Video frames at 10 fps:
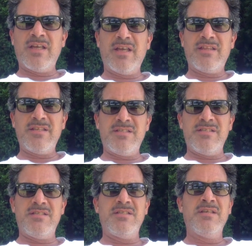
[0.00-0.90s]
This
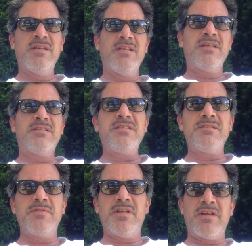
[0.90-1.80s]
is
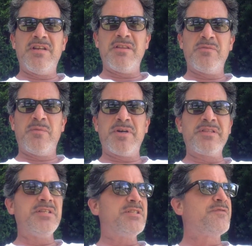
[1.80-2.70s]
another one
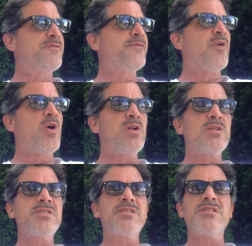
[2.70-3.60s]
of these
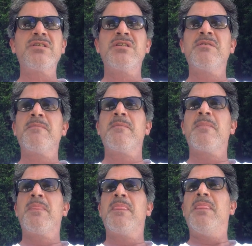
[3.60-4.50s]
false,
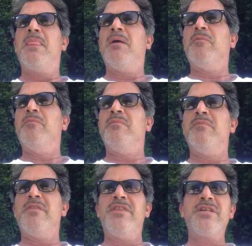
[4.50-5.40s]

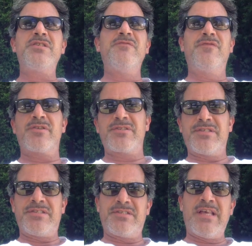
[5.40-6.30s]
this
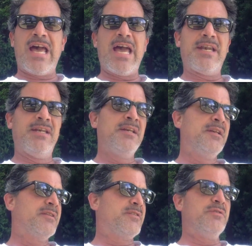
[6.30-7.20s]
versus that,
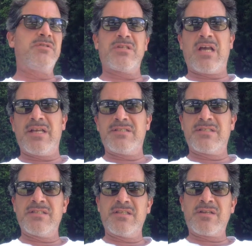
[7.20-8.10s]
two
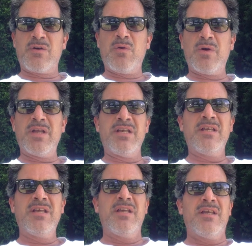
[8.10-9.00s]
sides of the coin.
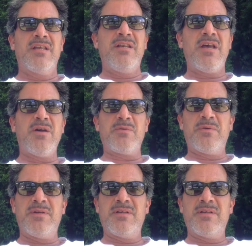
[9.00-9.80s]
No.